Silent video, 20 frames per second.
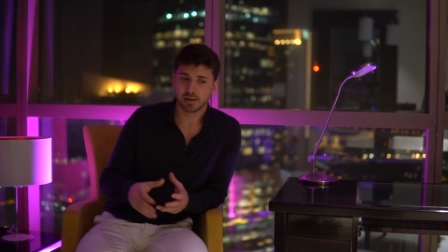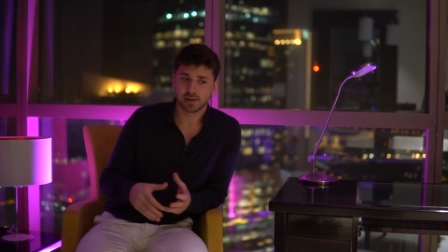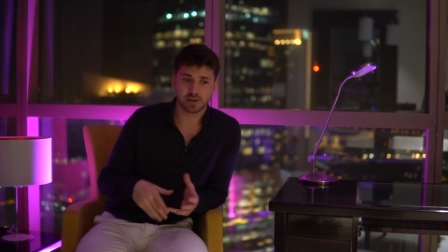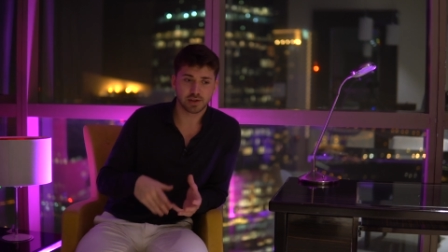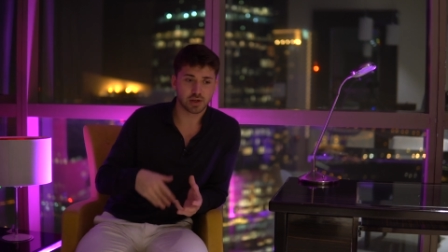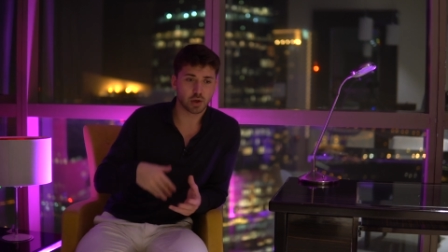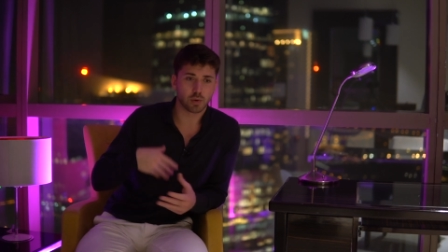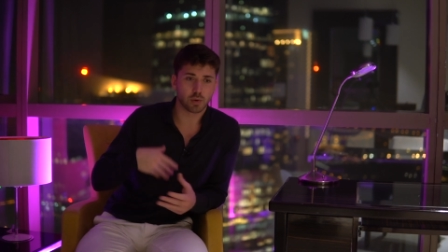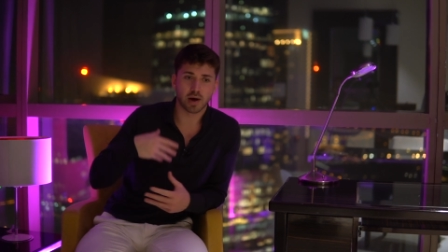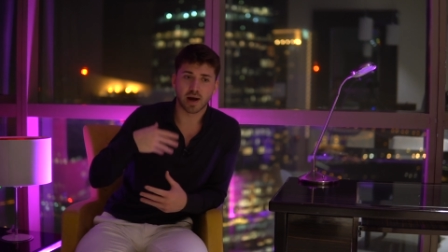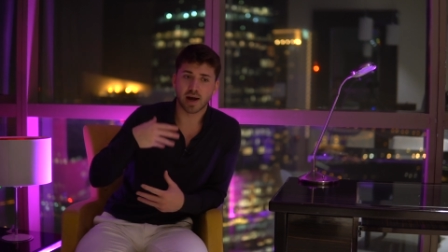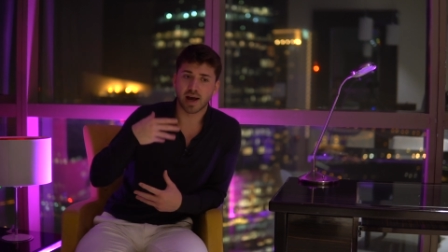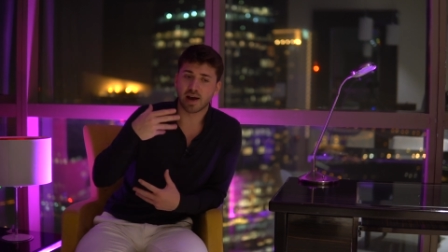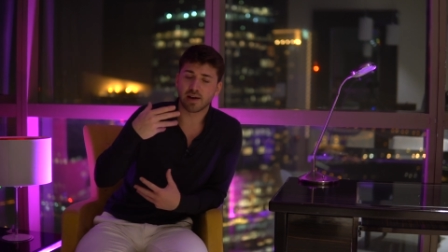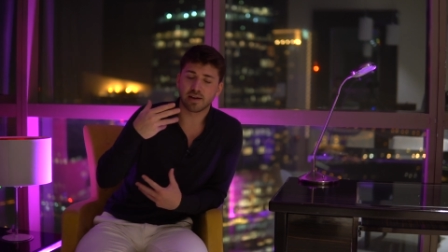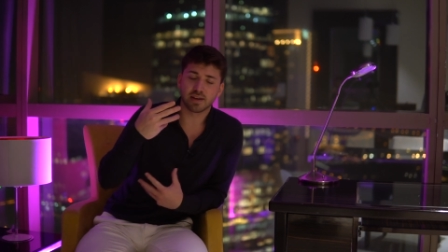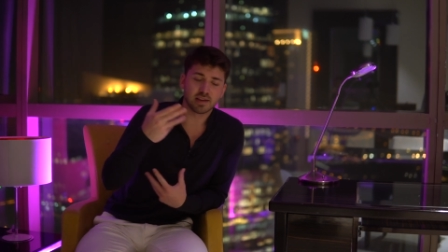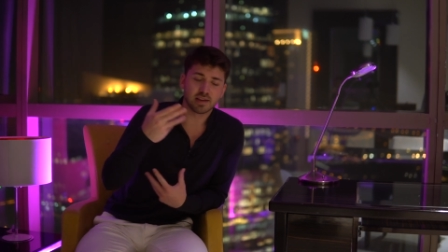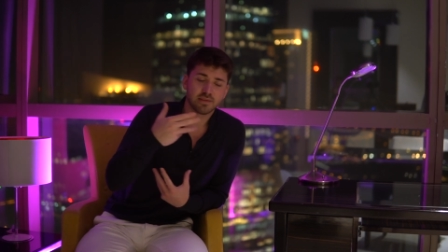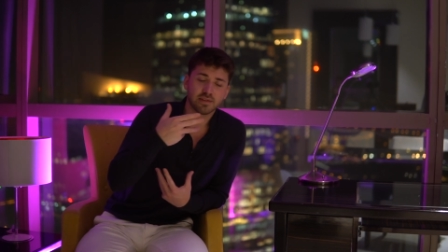you know,
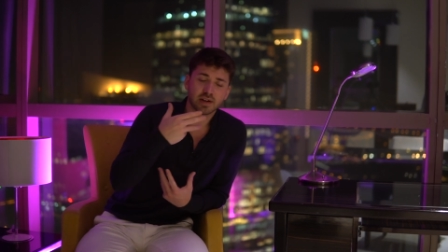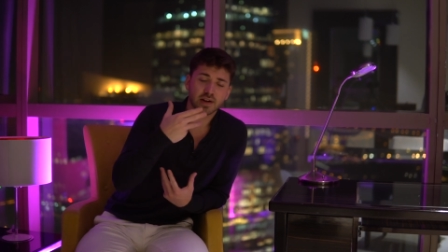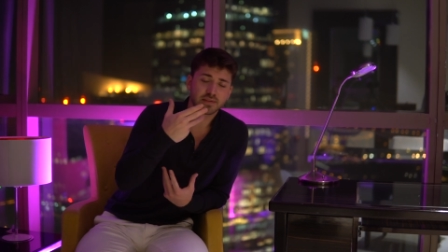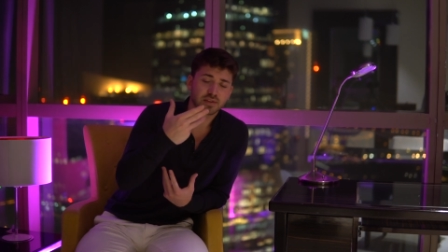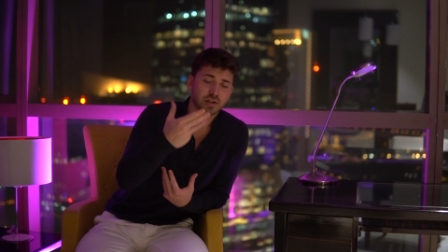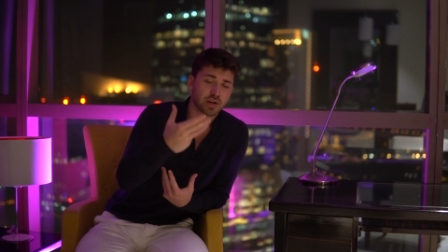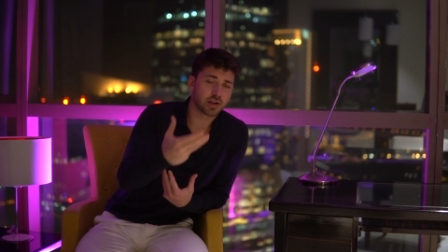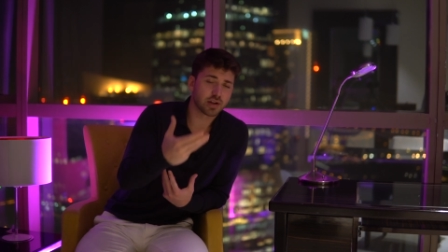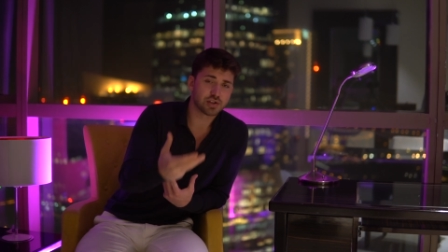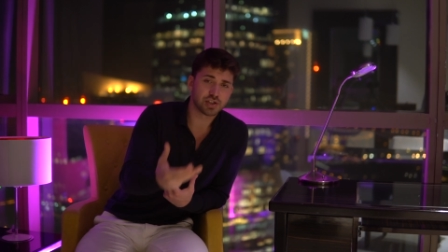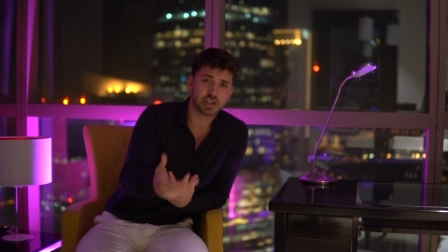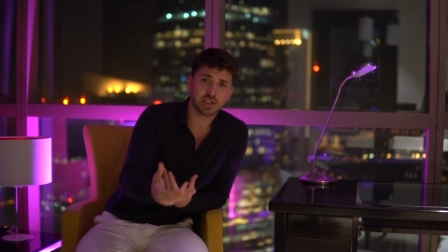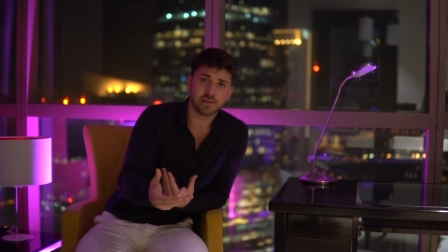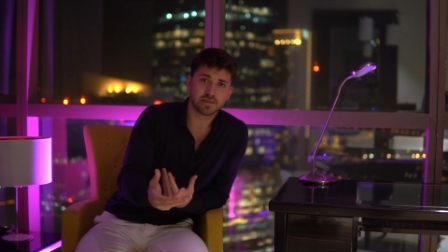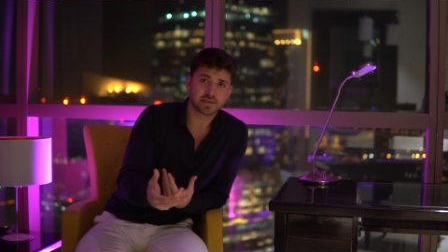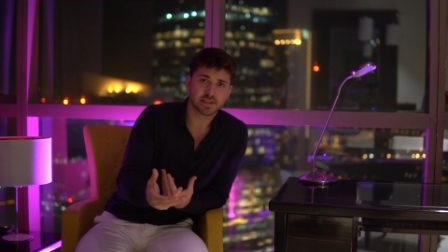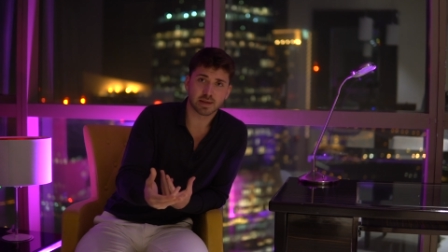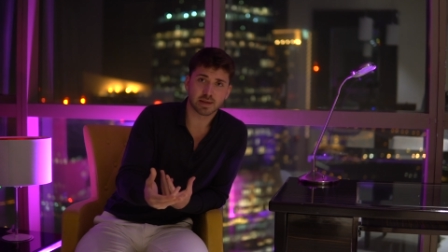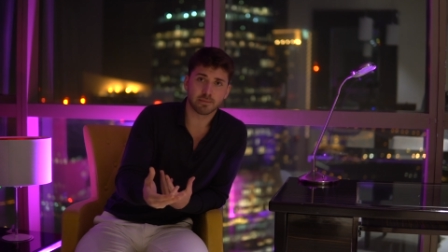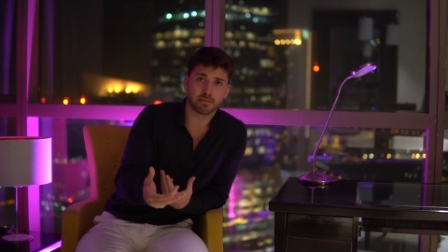I, even after they achieved
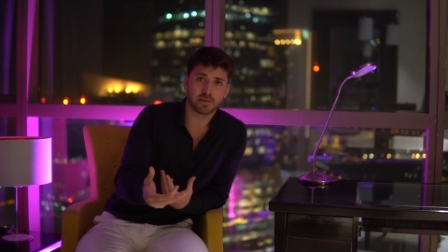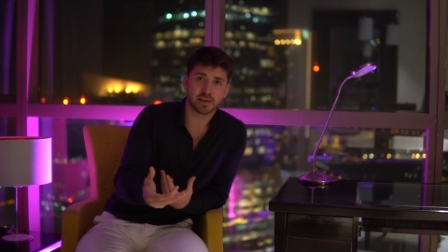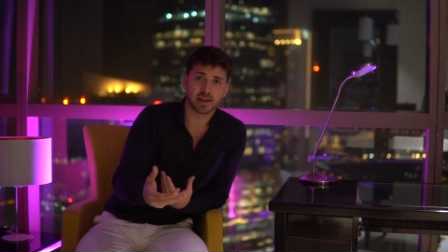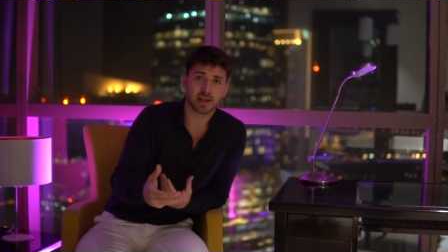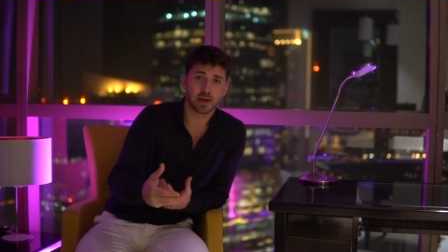something,